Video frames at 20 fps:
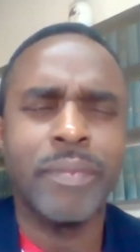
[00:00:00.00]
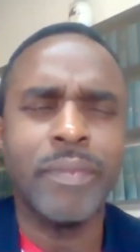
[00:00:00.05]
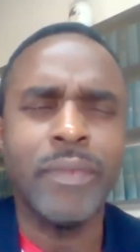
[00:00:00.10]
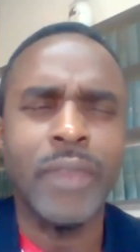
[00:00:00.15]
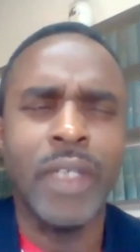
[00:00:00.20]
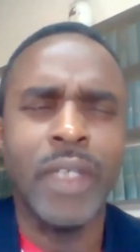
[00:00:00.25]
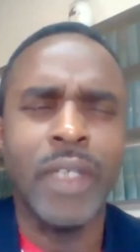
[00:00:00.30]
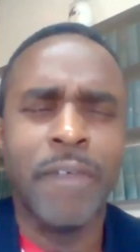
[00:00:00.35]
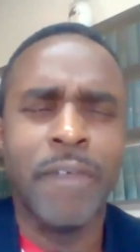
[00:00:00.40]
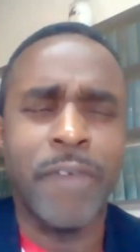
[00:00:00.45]

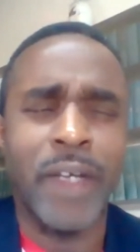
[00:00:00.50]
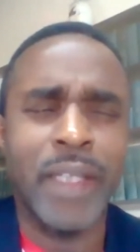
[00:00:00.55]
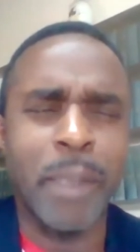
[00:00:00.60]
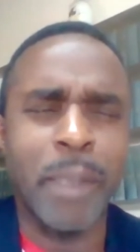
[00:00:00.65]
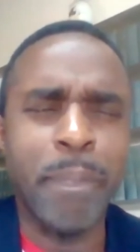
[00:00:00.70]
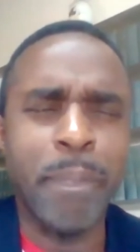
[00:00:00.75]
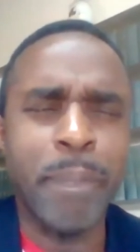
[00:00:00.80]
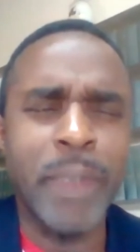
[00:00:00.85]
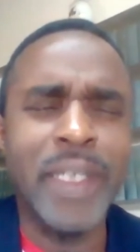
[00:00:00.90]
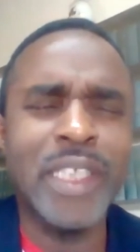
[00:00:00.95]
Father,
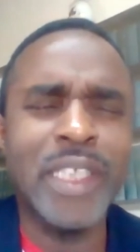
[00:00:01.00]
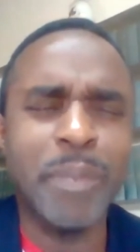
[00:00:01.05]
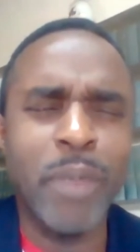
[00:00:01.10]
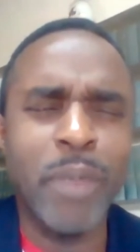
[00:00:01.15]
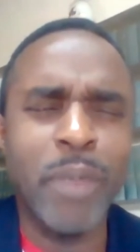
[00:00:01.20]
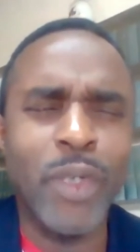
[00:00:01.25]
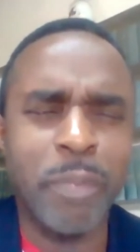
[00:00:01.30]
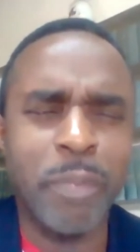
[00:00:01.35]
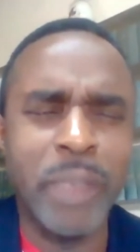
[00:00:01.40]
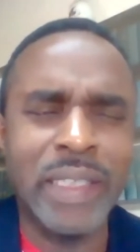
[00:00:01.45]
please be
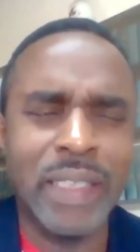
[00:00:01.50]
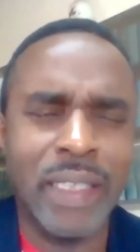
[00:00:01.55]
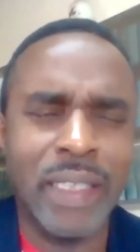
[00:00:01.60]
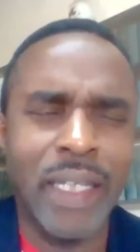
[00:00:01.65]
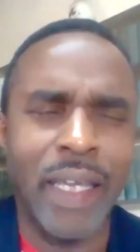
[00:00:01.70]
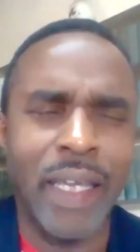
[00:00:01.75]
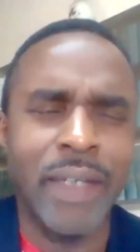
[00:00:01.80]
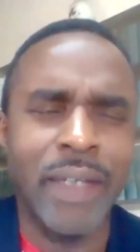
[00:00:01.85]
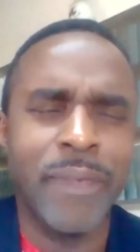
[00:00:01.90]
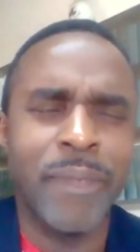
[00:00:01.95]
with me
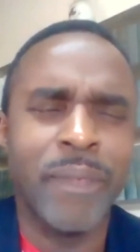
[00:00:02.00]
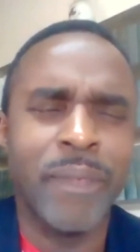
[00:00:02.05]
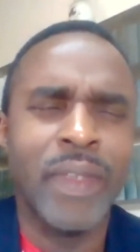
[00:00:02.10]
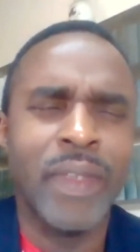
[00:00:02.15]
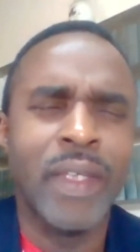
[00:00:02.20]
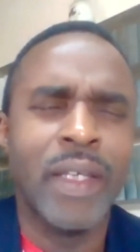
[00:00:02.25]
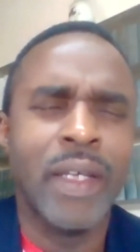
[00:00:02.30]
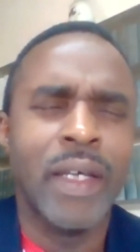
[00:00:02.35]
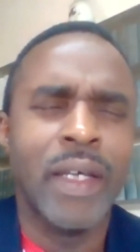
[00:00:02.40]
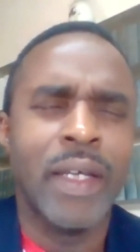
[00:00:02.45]
today
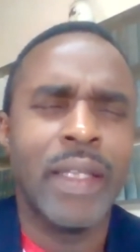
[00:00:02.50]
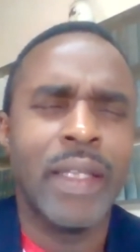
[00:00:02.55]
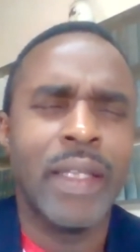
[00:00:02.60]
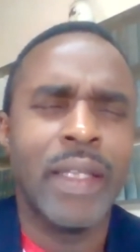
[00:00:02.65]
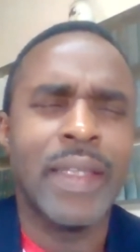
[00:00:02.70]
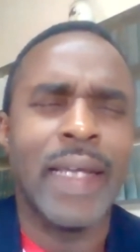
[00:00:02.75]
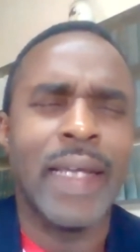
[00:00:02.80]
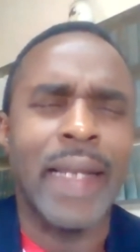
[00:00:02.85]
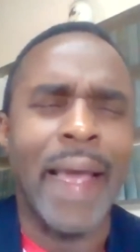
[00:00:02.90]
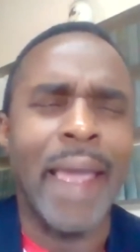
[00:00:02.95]

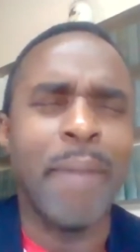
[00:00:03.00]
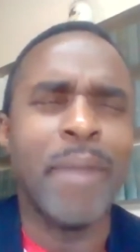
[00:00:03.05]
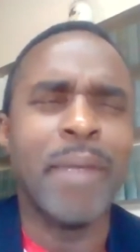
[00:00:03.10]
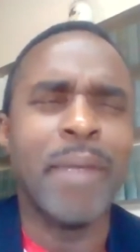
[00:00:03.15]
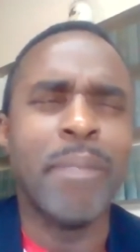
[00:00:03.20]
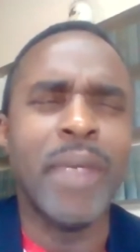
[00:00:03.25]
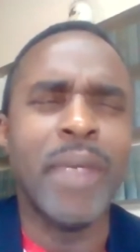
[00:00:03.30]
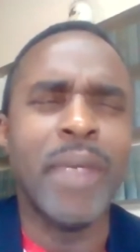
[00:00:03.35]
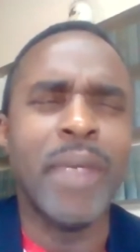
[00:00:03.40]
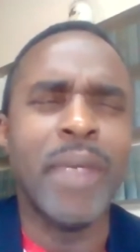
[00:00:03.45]
that I may
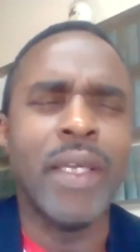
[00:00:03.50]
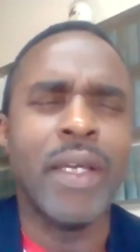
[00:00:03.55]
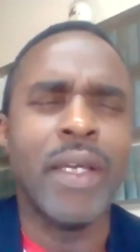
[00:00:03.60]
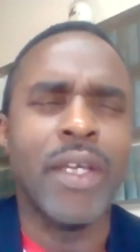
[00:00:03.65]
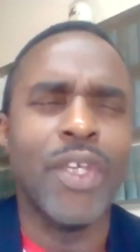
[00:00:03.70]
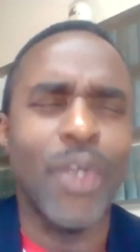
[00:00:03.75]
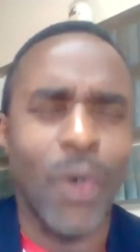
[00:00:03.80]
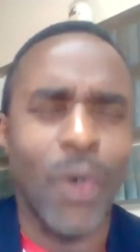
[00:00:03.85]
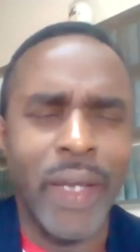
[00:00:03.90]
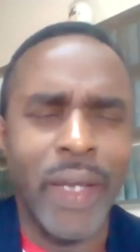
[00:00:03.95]
be
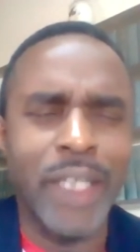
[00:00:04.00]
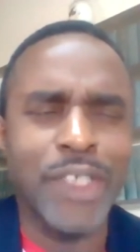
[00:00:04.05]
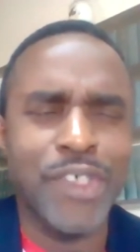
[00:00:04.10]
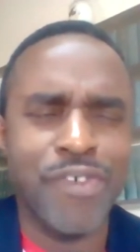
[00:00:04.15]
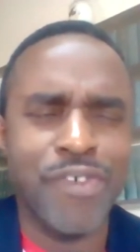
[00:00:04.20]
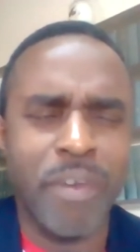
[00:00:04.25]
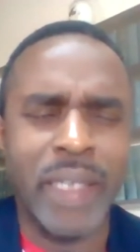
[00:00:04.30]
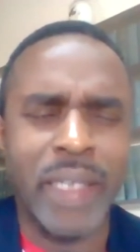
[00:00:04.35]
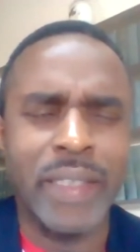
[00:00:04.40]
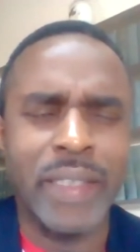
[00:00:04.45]
your
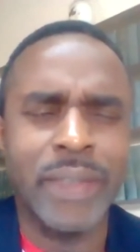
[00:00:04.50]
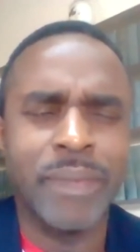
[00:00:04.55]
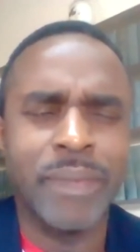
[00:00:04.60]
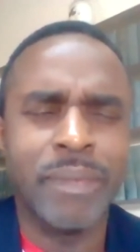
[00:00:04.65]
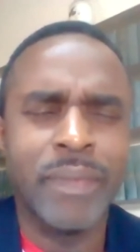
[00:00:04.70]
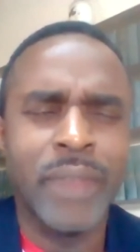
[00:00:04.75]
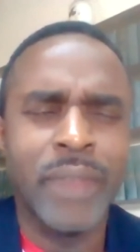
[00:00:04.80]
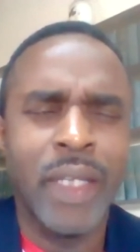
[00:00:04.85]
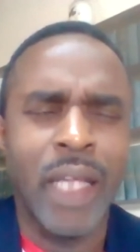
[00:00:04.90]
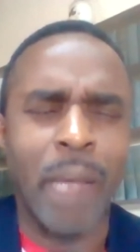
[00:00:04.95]
instrument.
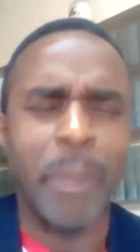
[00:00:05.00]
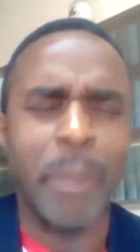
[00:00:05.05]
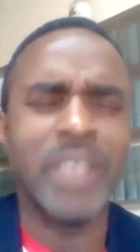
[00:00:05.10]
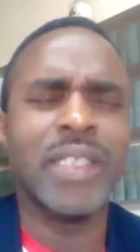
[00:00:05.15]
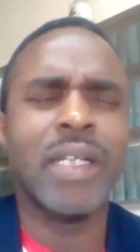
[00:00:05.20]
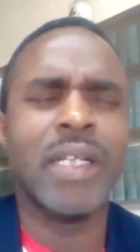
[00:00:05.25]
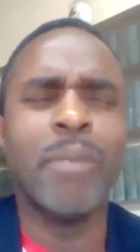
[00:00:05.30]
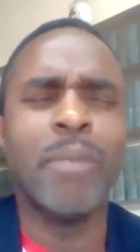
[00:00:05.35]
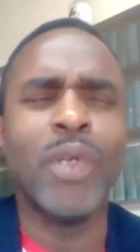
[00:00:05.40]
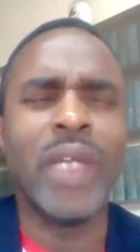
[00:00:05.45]
Help me to
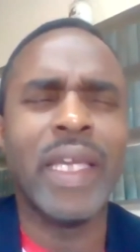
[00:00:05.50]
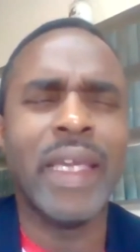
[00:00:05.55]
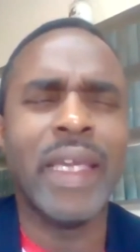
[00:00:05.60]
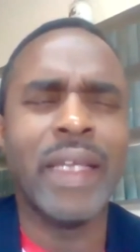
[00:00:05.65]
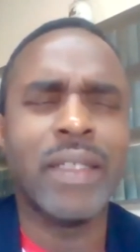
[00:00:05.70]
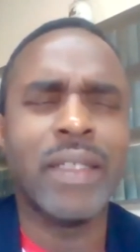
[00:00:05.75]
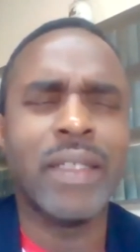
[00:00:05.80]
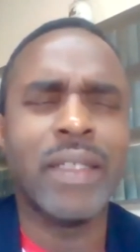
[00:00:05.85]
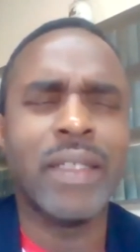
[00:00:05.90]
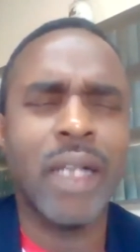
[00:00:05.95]

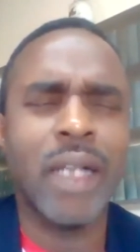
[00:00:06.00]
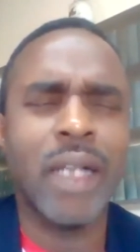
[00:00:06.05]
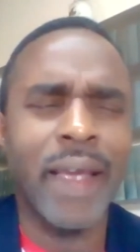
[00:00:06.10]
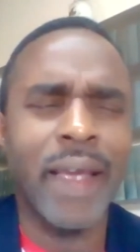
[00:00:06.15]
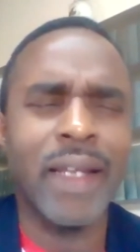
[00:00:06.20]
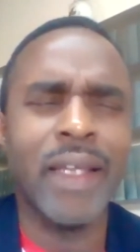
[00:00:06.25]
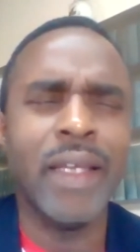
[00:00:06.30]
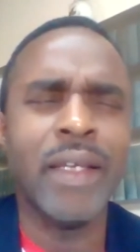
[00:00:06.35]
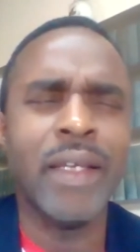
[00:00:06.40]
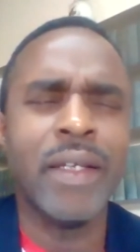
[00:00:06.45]
communicate
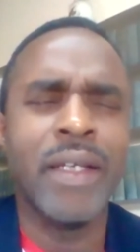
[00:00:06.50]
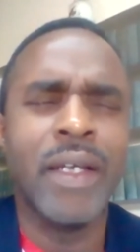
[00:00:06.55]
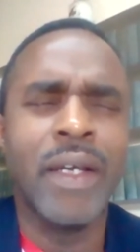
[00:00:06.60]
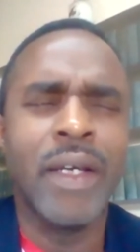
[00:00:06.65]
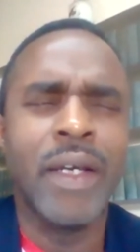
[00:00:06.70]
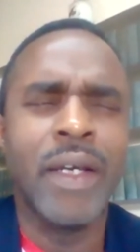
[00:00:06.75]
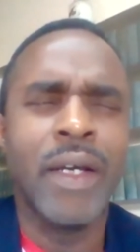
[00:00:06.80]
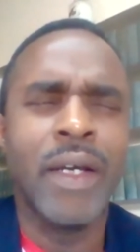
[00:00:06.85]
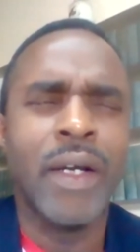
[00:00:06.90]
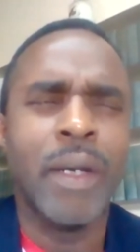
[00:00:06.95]
clearly,
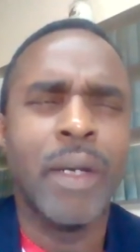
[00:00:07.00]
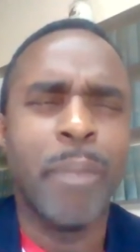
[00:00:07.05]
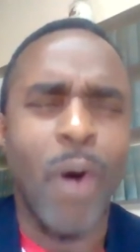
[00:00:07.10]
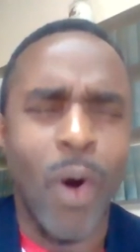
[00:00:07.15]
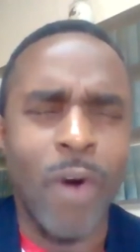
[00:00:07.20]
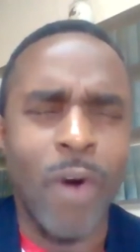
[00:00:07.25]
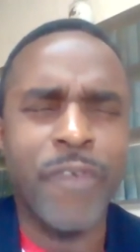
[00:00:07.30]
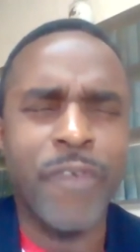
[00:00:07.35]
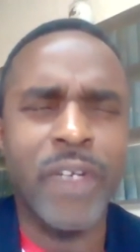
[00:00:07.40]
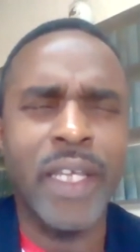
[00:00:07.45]

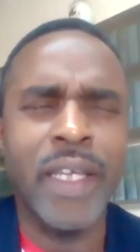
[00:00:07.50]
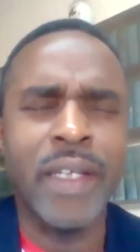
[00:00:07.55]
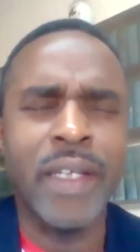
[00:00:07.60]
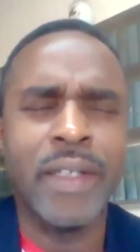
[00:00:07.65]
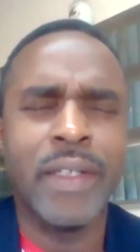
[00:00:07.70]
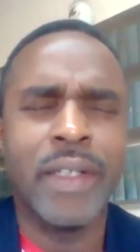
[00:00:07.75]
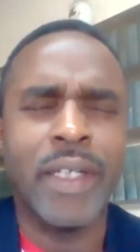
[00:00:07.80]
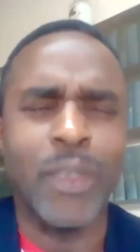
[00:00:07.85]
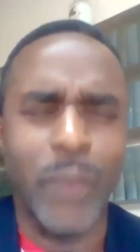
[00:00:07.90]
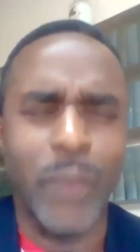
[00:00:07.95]
powerfully,
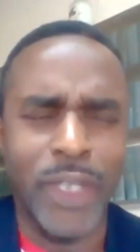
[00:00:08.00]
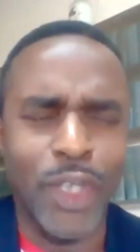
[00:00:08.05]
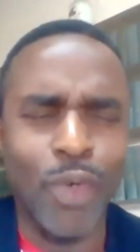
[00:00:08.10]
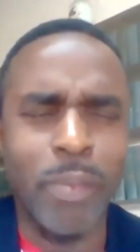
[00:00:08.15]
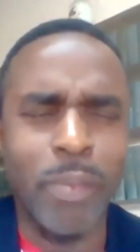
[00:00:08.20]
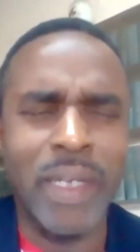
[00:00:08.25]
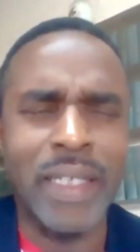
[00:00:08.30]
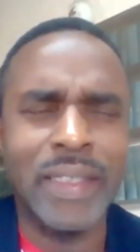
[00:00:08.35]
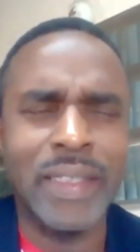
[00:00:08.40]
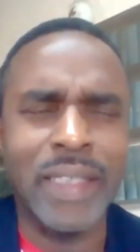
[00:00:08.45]
and with
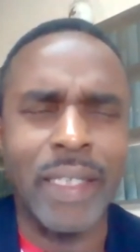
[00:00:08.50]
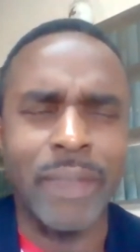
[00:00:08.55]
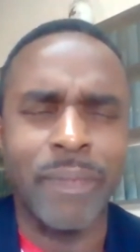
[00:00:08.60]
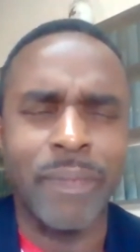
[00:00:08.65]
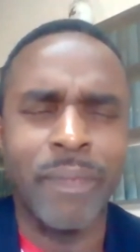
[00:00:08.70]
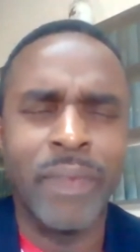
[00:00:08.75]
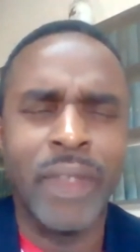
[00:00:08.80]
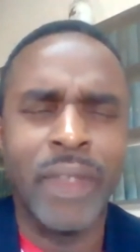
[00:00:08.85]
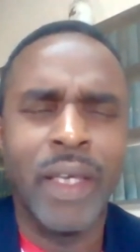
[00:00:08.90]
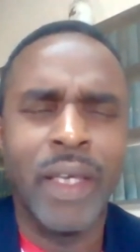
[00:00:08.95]
humility.
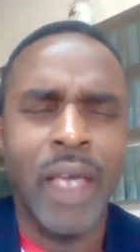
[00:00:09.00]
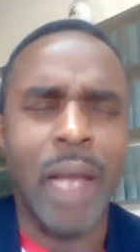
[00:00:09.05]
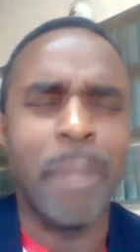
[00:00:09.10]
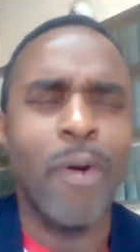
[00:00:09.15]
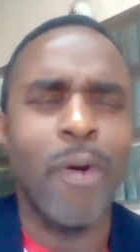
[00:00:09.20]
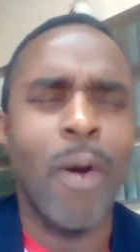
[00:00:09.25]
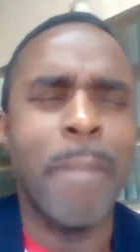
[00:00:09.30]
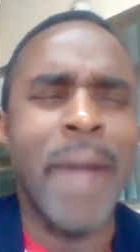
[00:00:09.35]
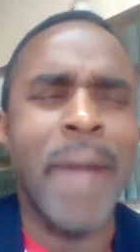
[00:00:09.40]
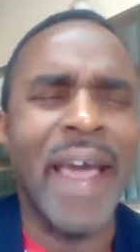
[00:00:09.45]

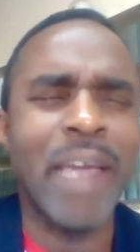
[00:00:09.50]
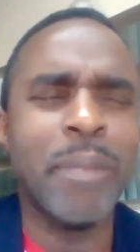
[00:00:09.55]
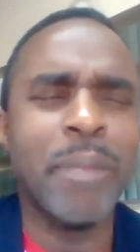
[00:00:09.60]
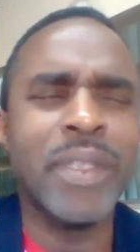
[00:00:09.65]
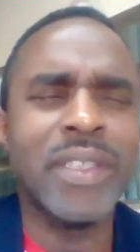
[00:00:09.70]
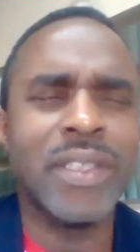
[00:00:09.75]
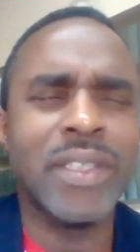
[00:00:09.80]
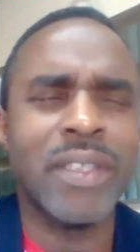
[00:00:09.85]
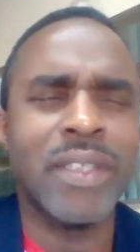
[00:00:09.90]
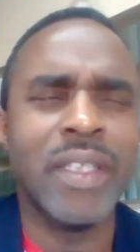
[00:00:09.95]
Help our
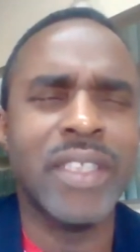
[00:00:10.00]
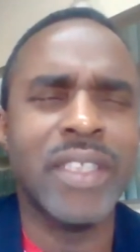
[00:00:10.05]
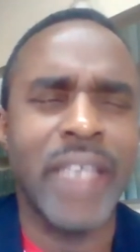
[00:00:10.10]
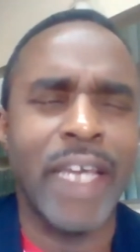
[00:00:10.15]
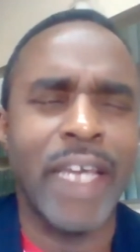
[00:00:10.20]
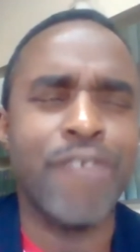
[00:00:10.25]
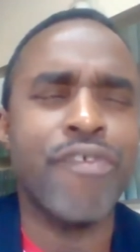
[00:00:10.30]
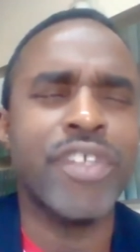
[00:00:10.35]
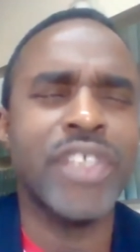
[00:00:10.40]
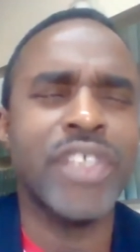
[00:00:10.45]
Bible study
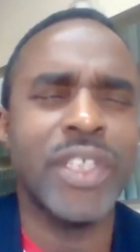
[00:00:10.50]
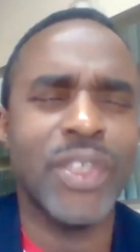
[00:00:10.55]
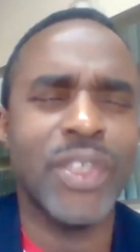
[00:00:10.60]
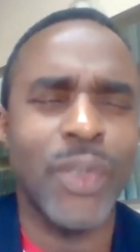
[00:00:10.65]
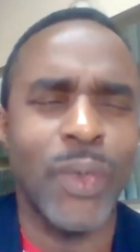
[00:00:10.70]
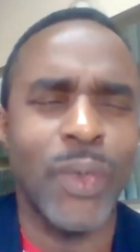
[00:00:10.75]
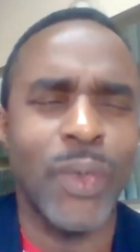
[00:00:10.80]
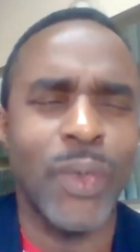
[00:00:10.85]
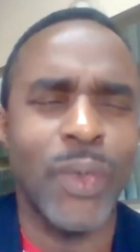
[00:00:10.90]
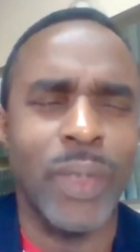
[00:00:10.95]
to enrich us
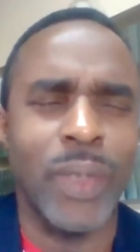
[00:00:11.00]
all